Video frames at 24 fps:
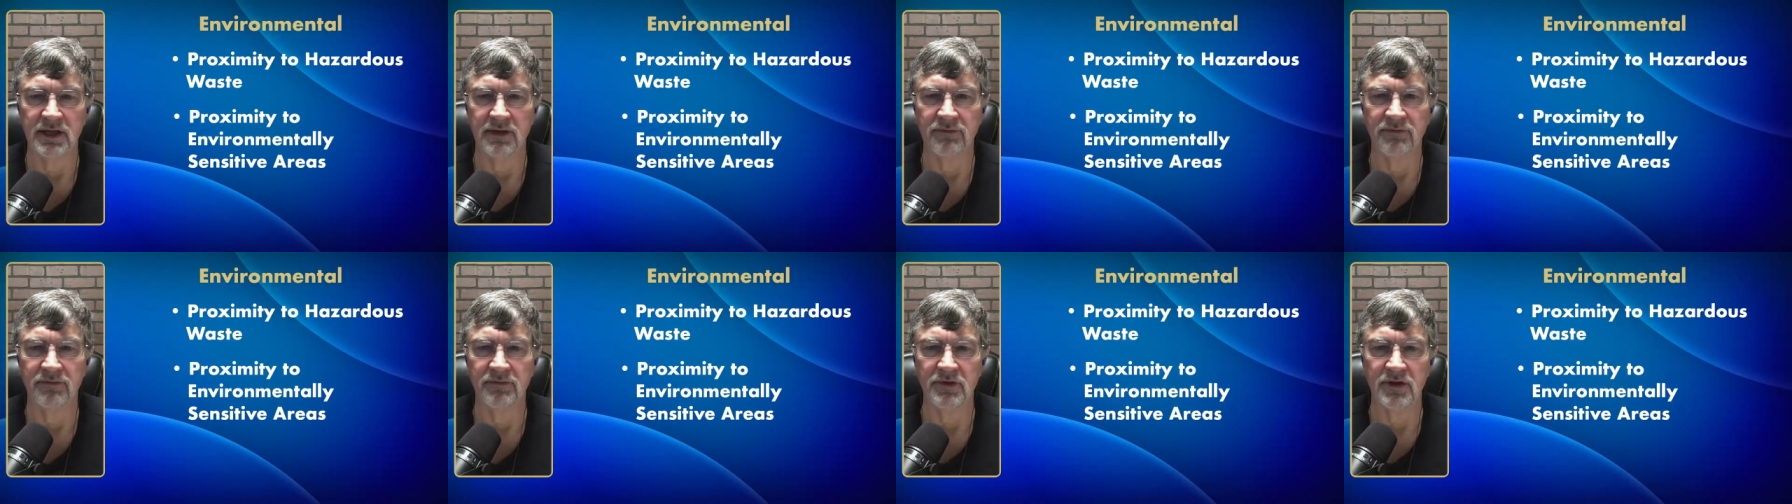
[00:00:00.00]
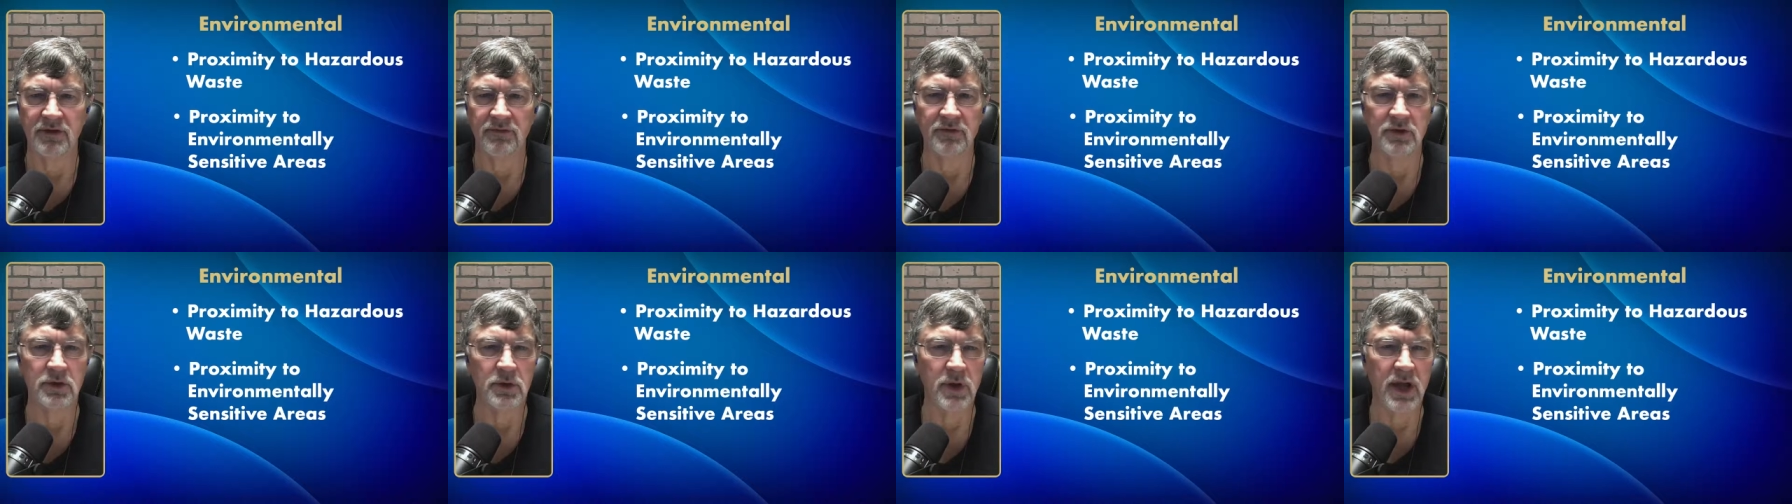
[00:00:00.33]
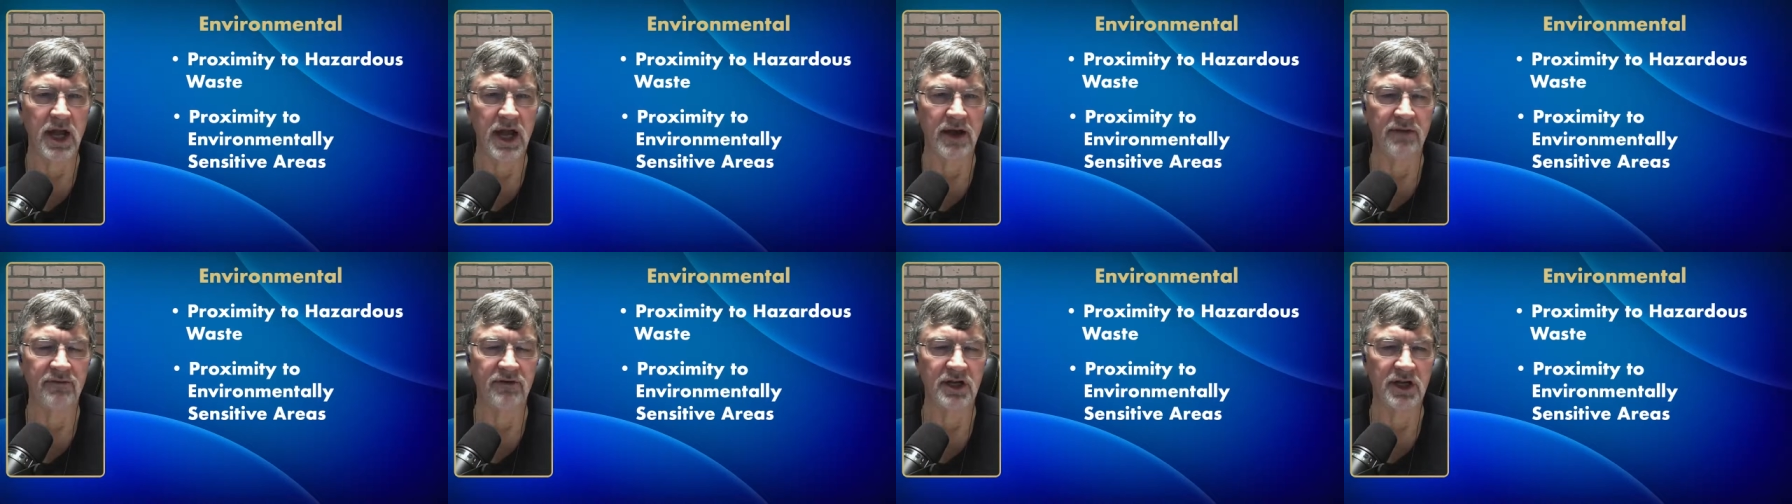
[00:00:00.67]

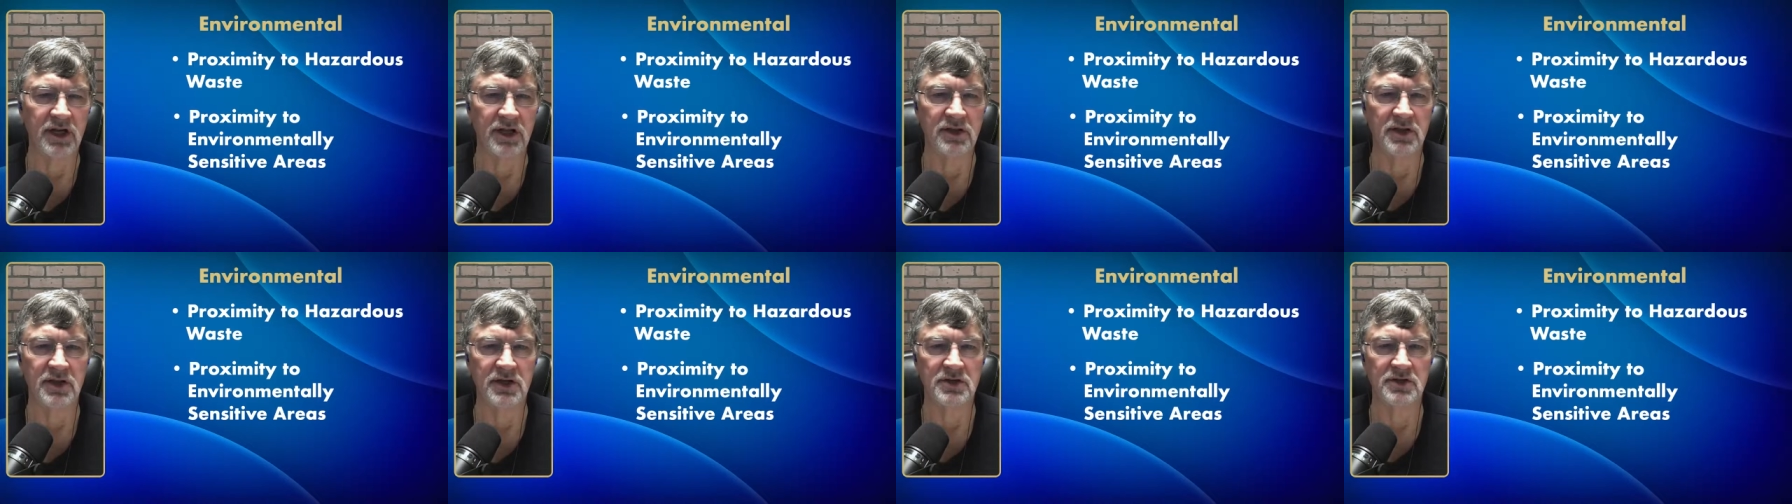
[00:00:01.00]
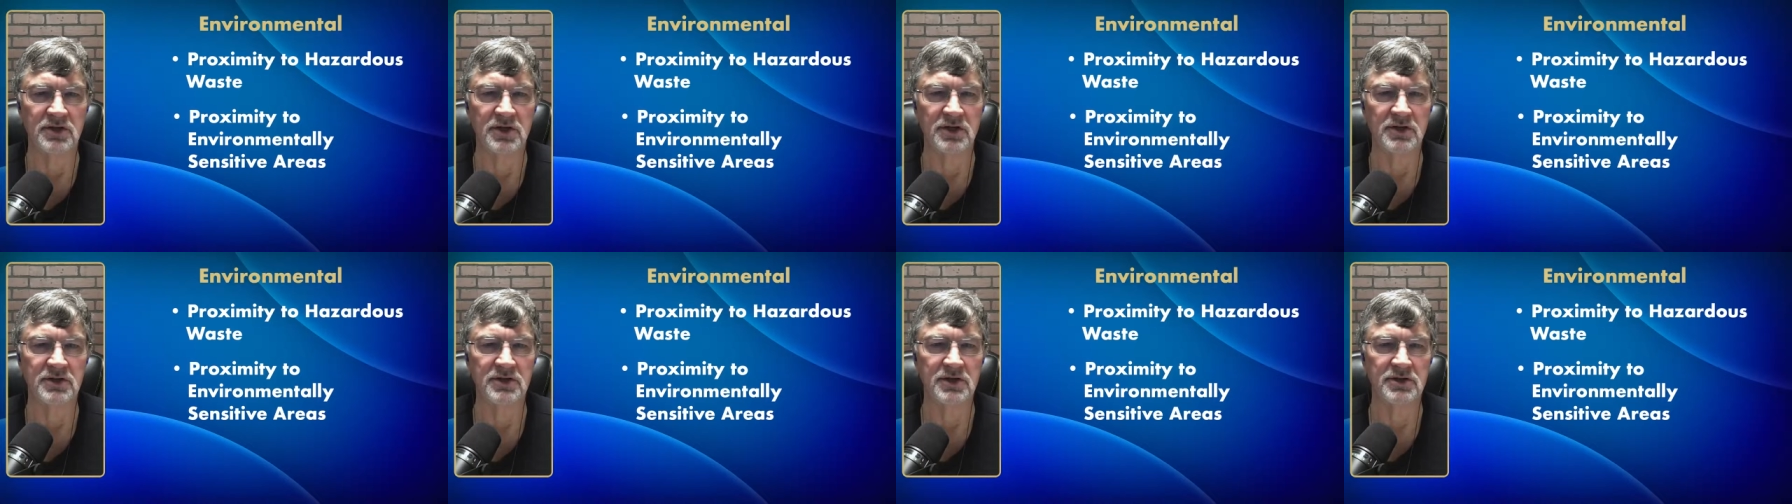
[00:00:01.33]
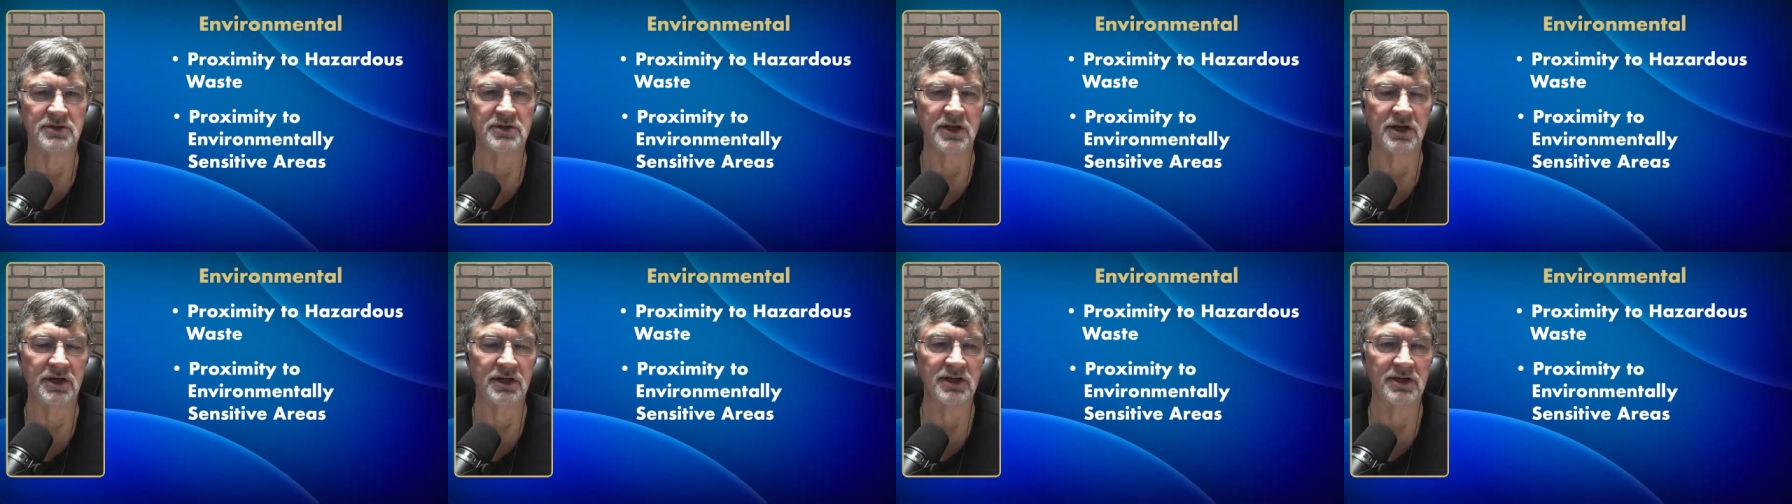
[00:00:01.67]
if you have any of
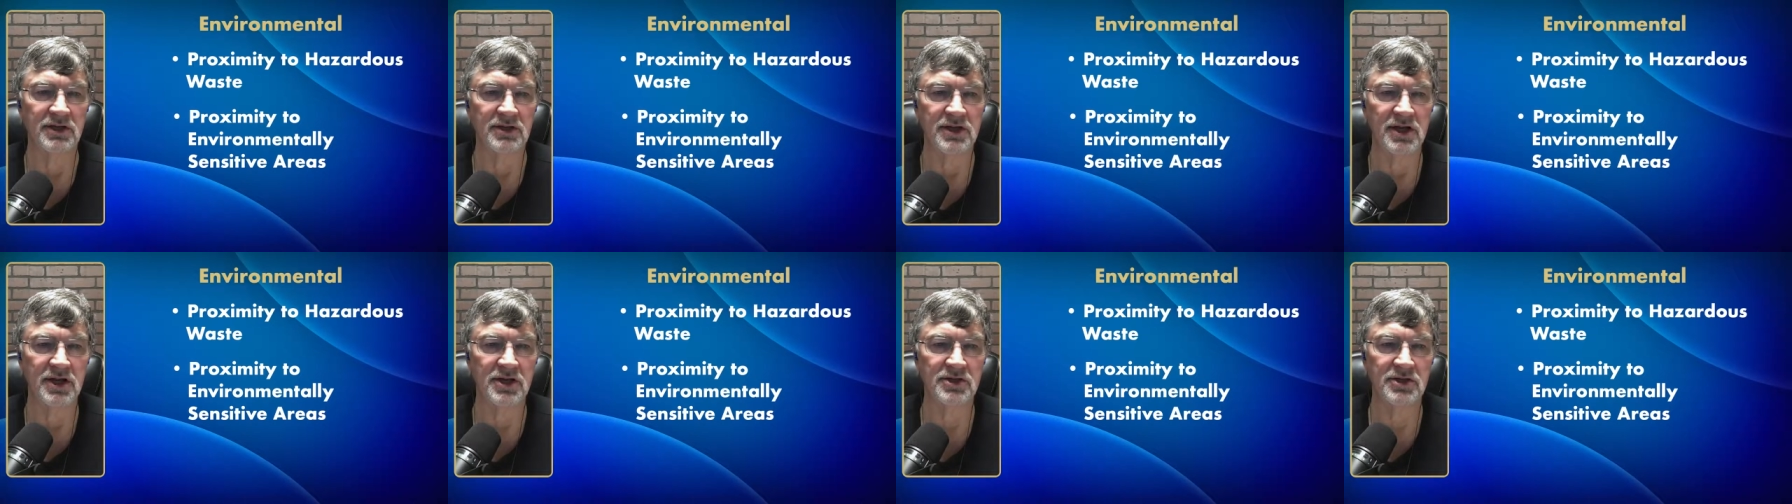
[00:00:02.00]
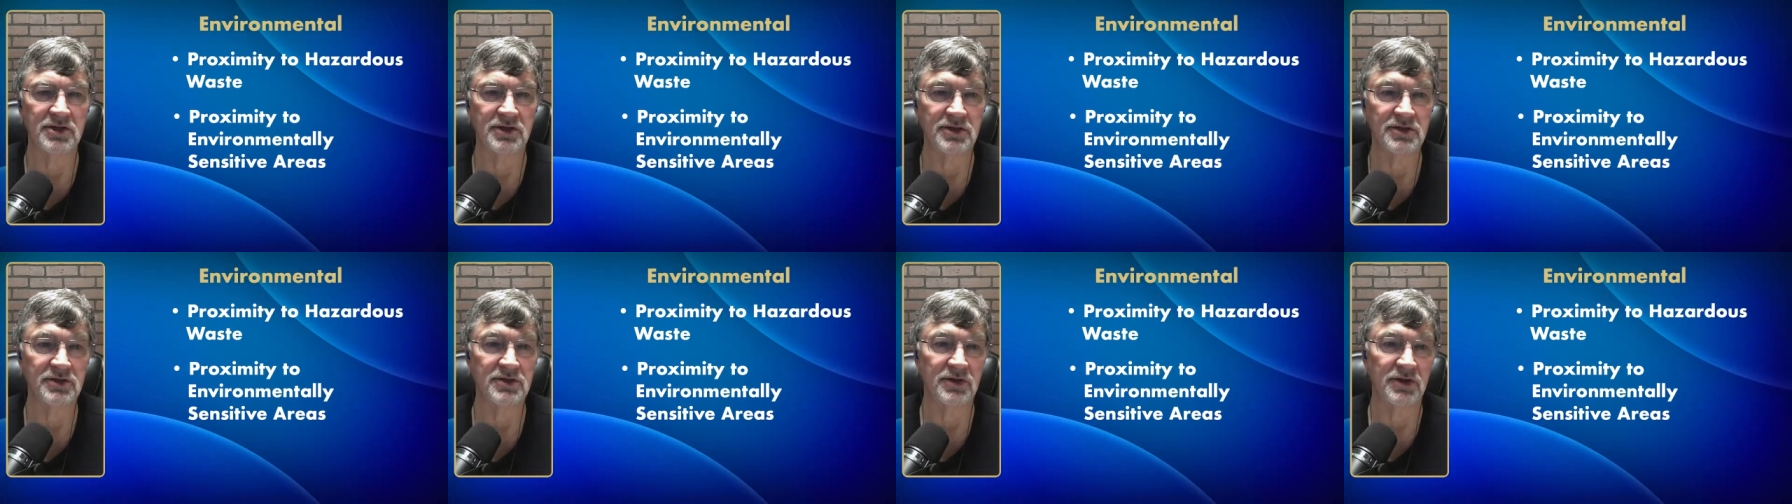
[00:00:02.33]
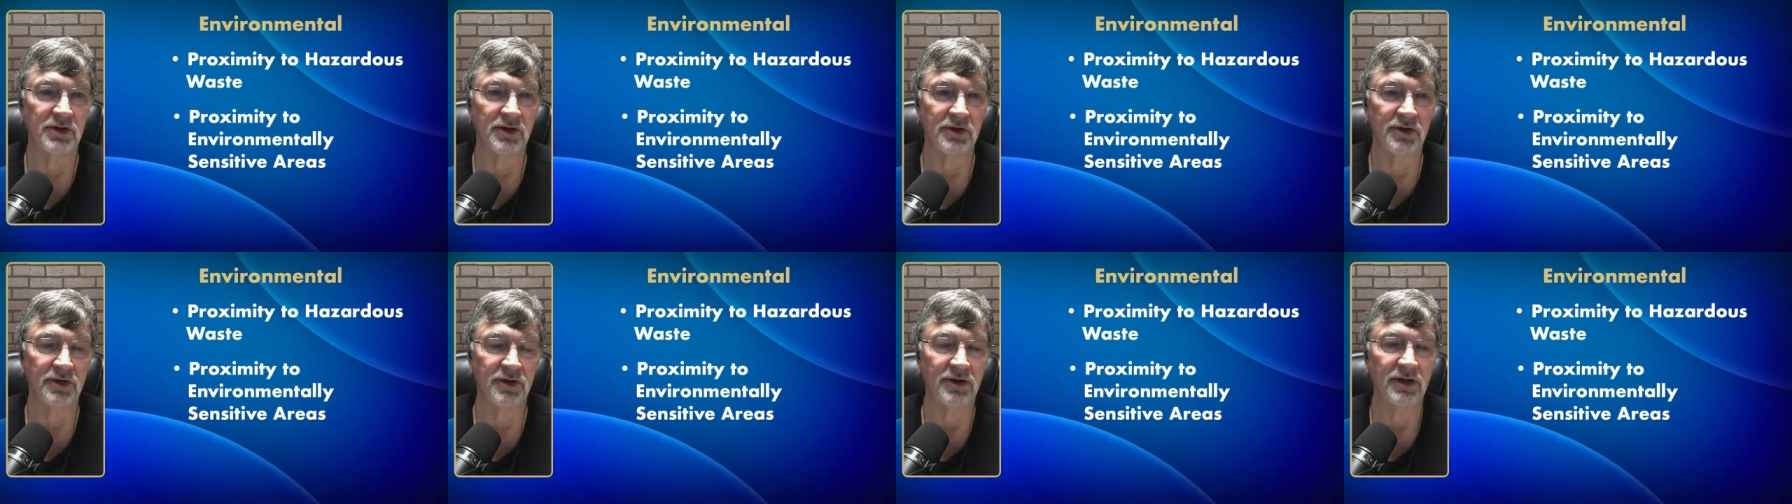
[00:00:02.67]
these existing
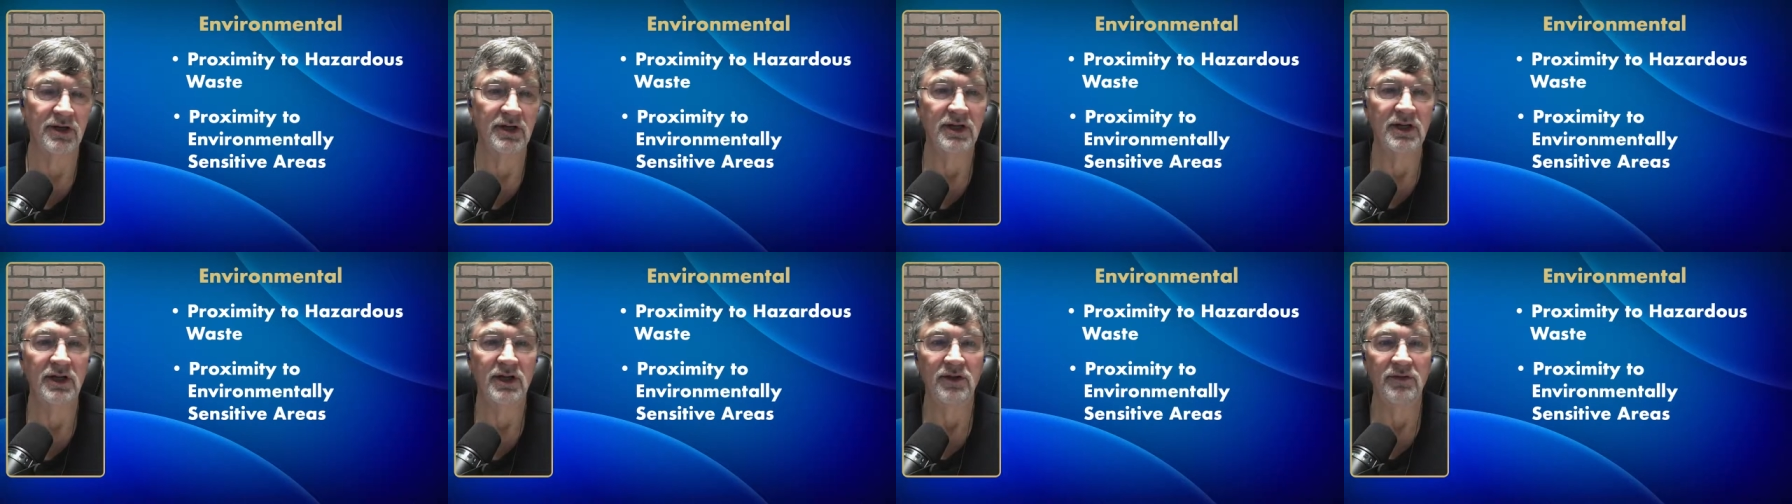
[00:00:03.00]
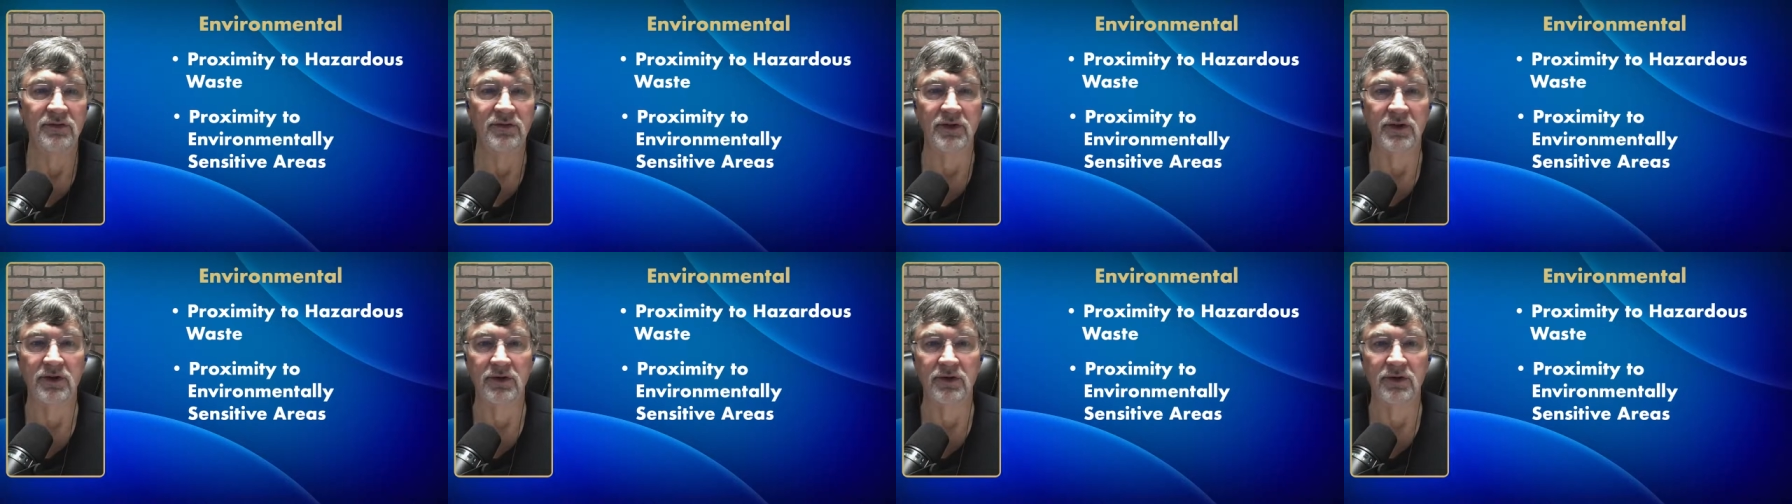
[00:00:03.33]
conditions that are